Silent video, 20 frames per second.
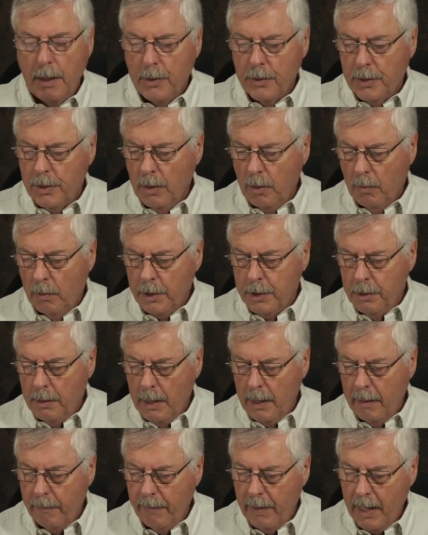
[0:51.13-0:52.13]
So what you
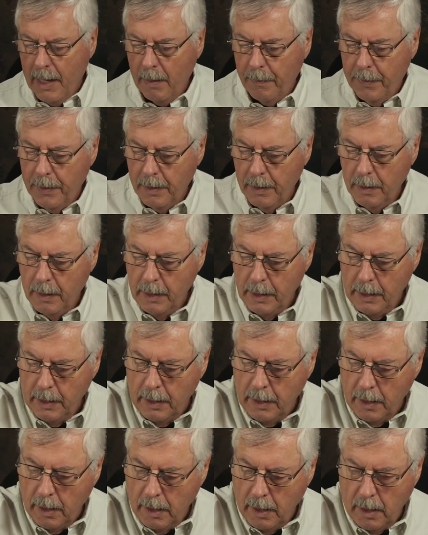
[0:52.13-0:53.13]
have happen
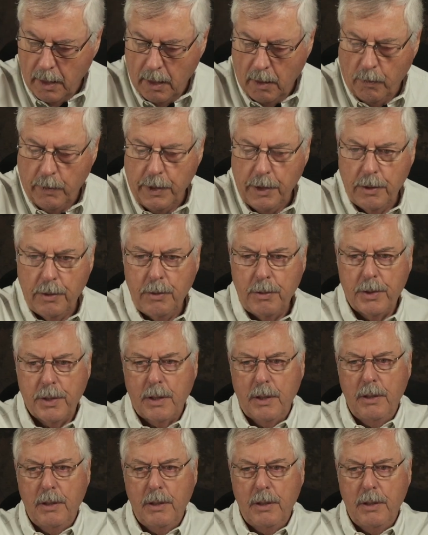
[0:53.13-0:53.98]
when you're using